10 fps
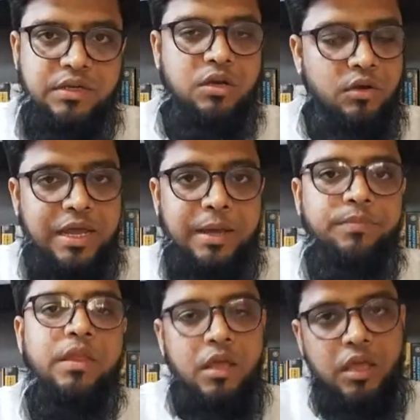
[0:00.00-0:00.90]

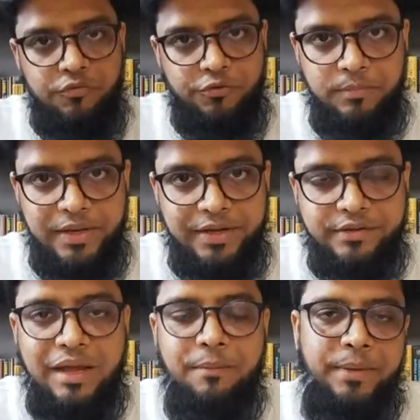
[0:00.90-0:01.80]
Okay, if you
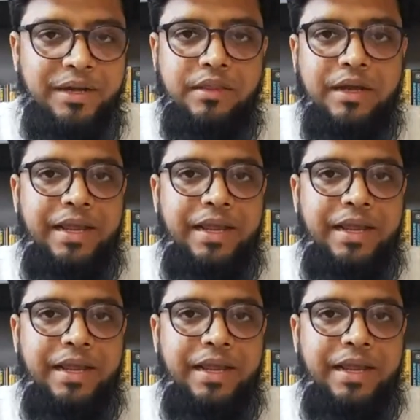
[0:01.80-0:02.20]
meet the